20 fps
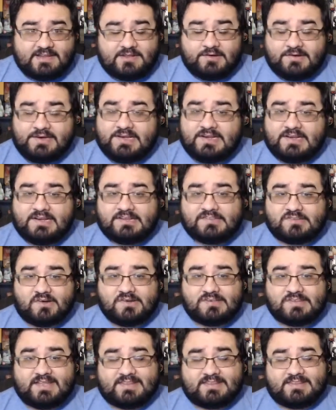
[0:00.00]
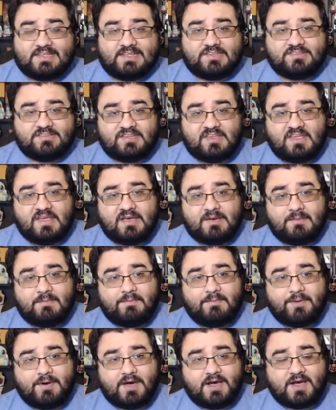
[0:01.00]
They're needed in stories like this,
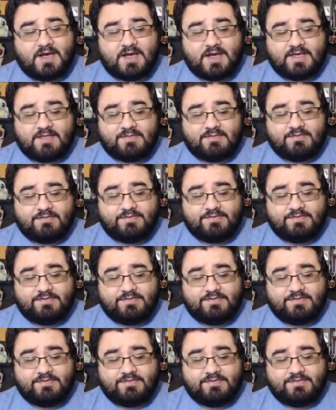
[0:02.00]
but